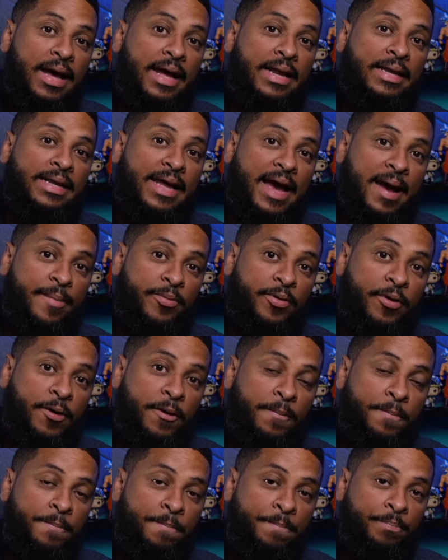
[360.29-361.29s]

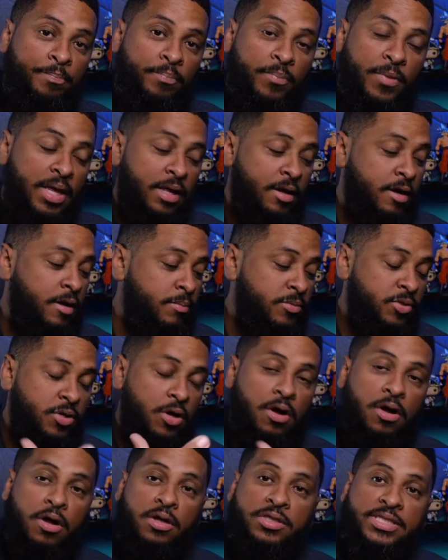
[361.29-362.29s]
adapter. It comes
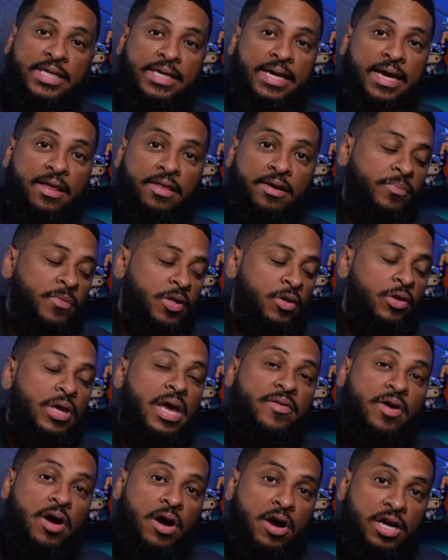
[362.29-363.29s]
all together. You
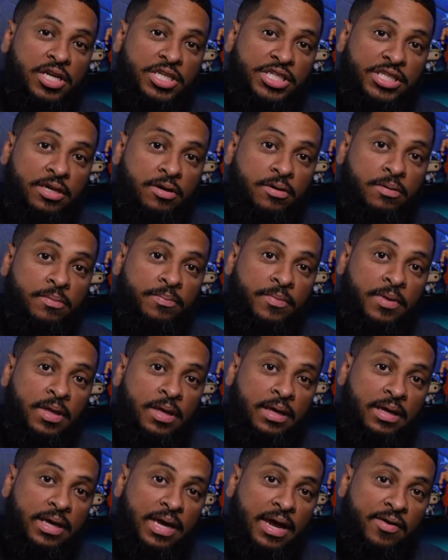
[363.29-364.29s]
have a hard shell
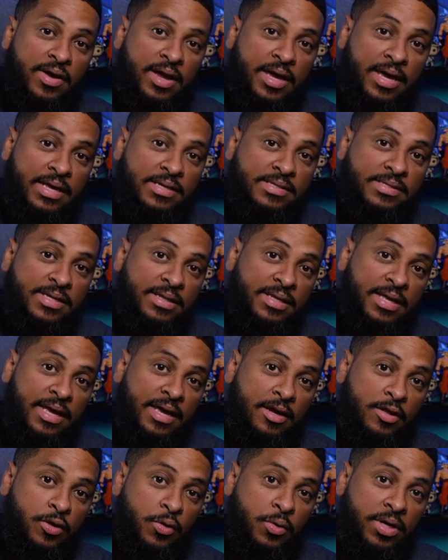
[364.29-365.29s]
carrying case that they
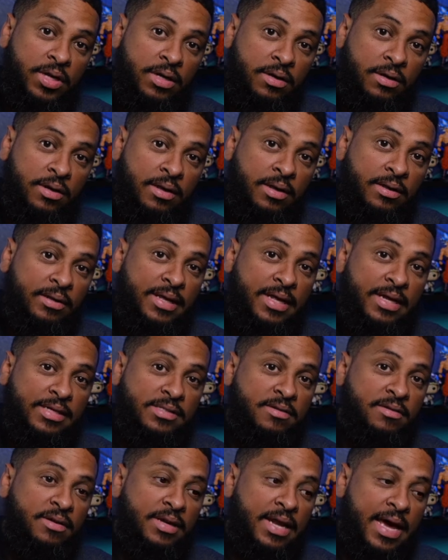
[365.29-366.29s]
included. That is
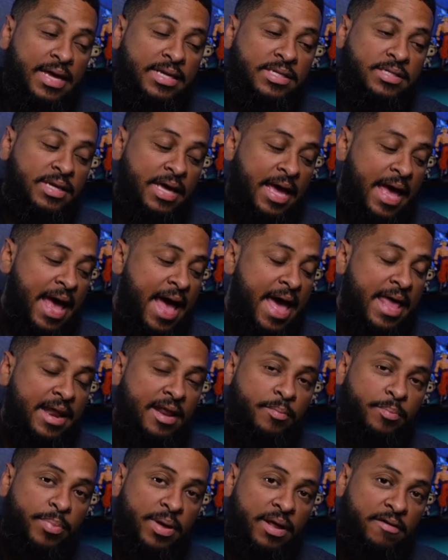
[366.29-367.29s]
a nice
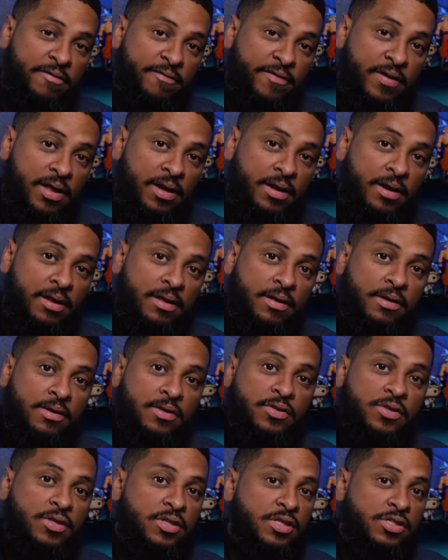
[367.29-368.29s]
added benefit
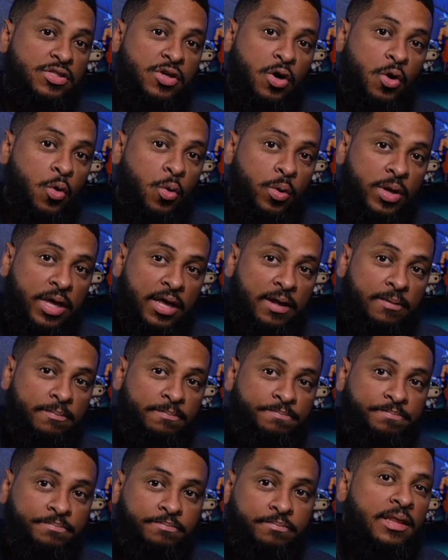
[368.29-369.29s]
to this whole kit.
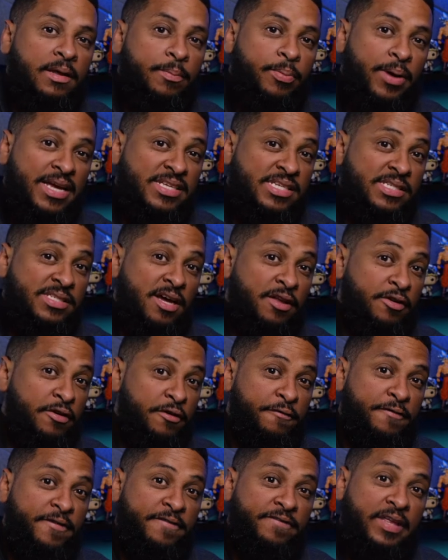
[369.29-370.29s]
The price is under
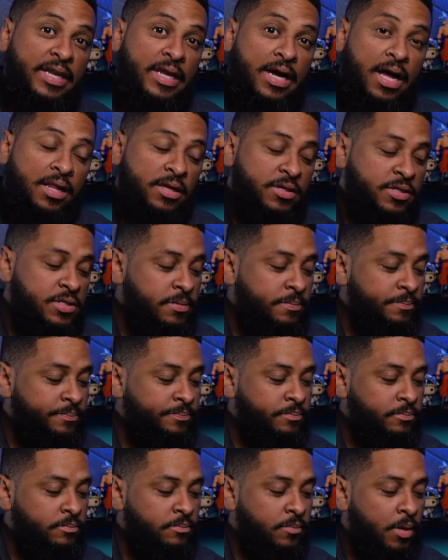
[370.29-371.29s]
$50,
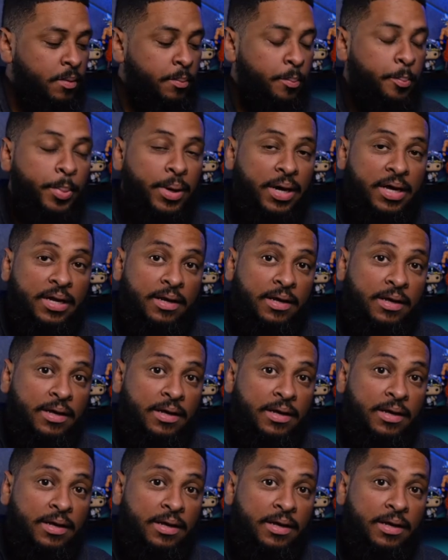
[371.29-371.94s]
but